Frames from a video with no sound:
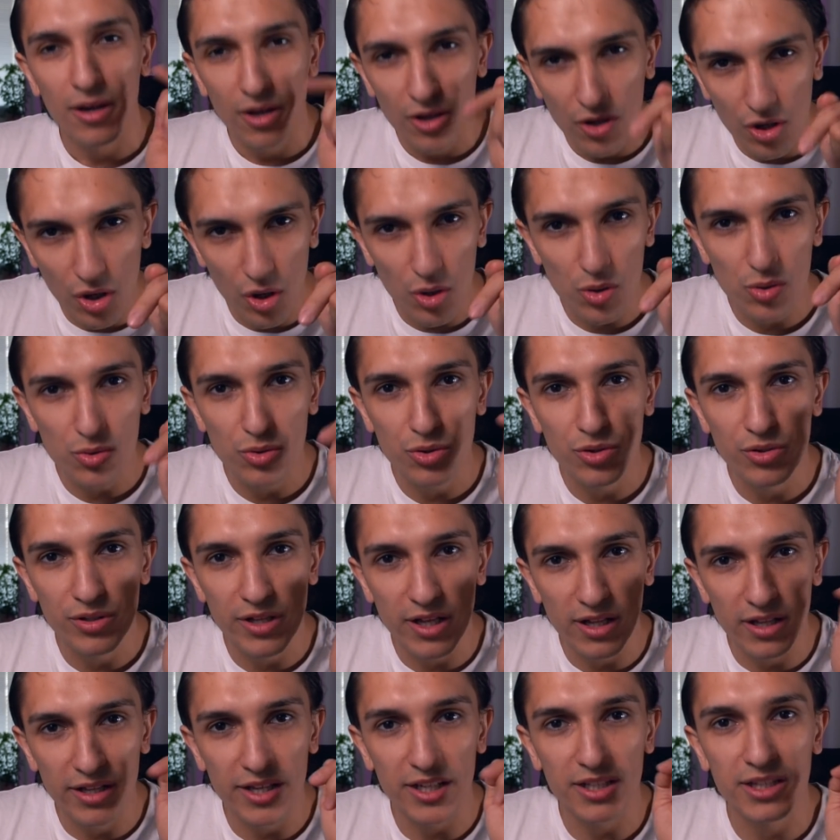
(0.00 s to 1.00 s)
go to the
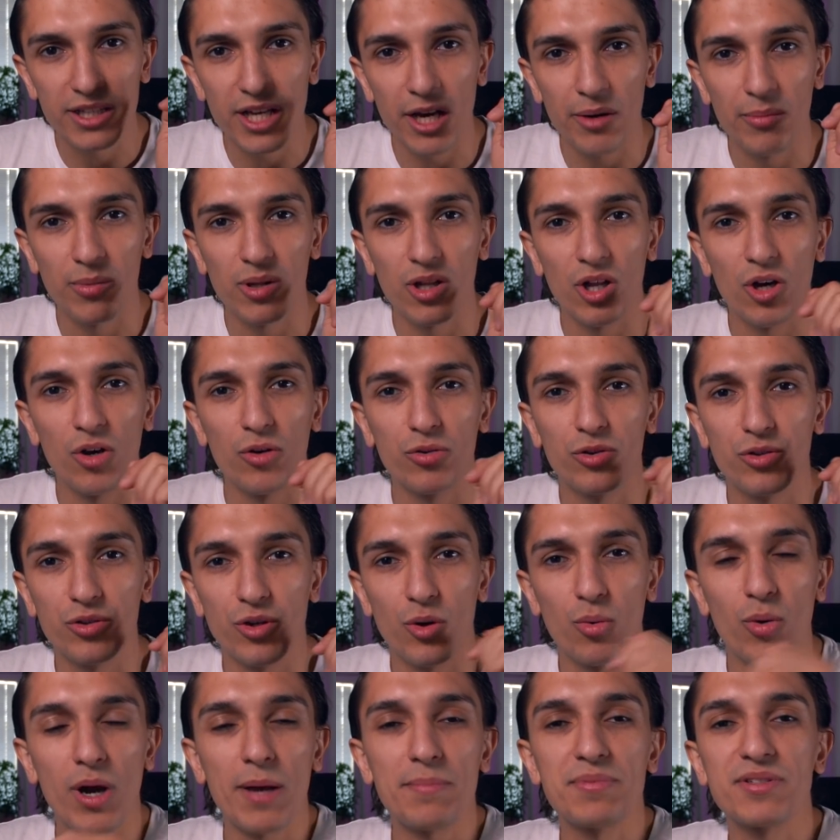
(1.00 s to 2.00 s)
link down below to the
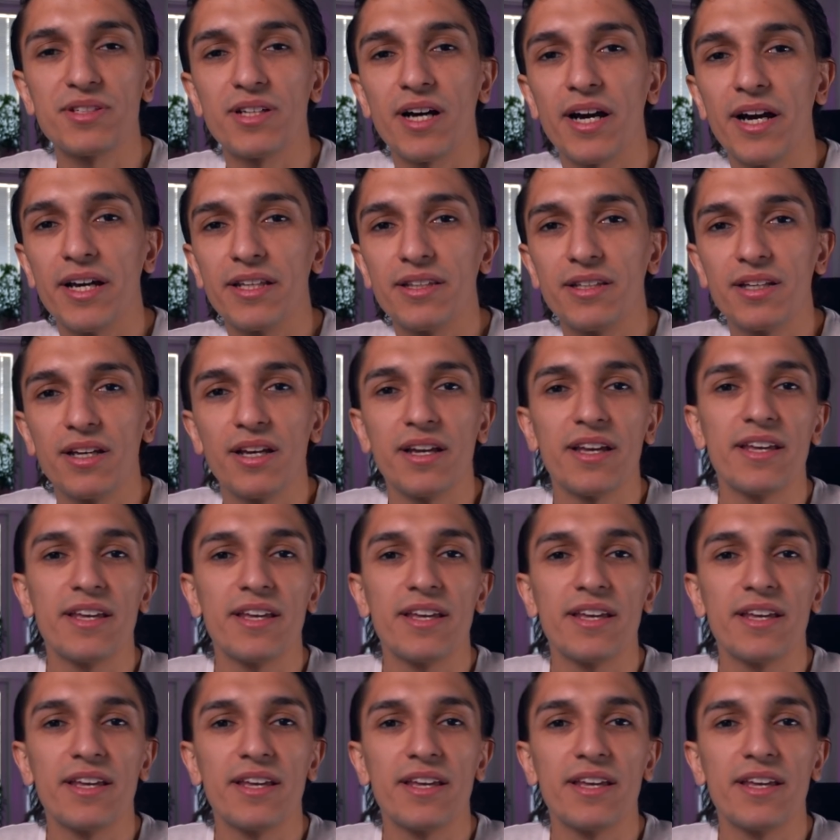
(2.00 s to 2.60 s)
website,